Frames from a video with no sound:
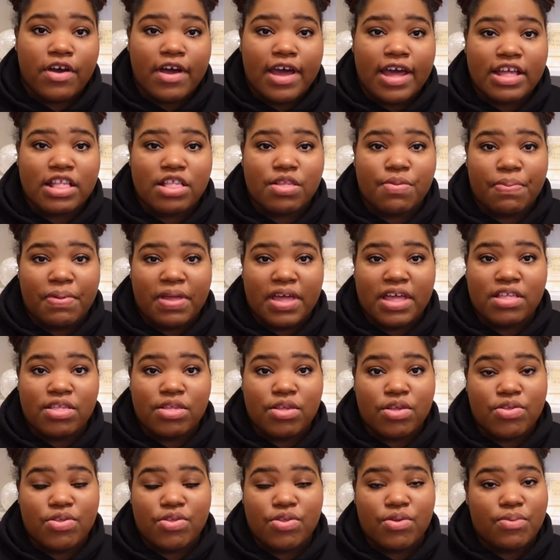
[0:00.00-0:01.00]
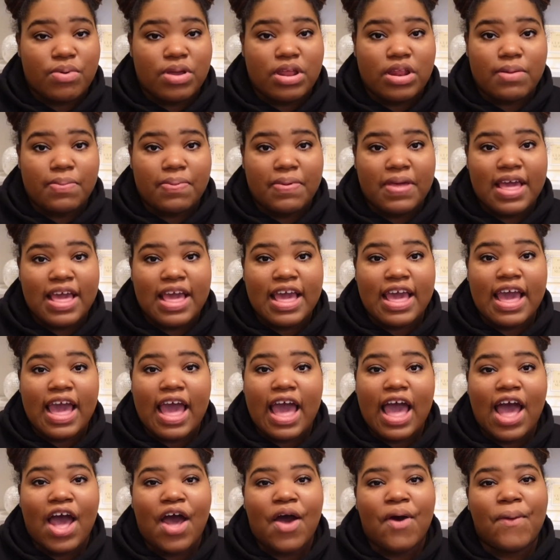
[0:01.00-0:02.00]
explains to Serena P
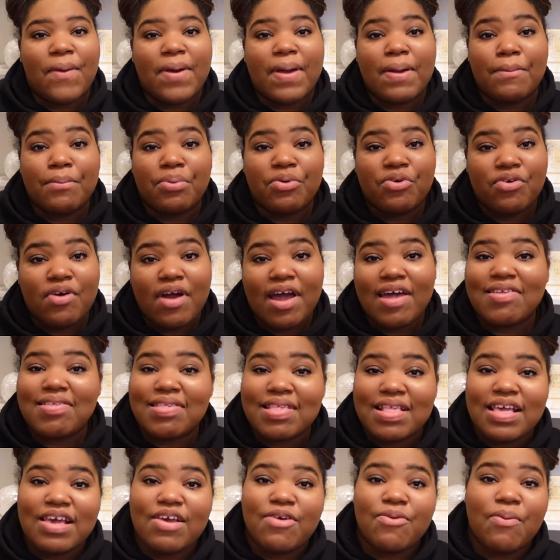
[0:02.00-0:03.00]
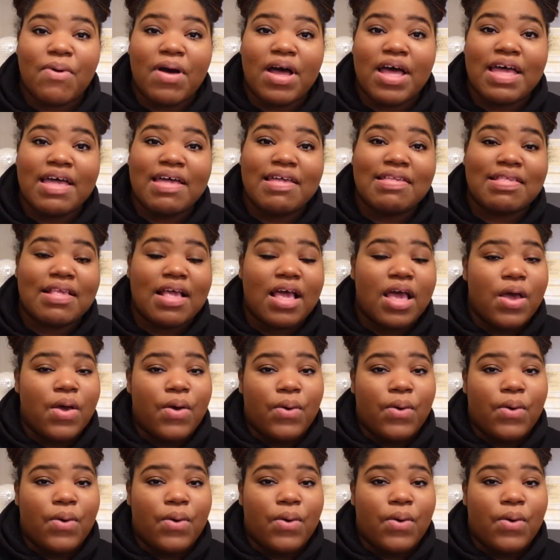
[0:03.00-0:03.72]
how impressed he was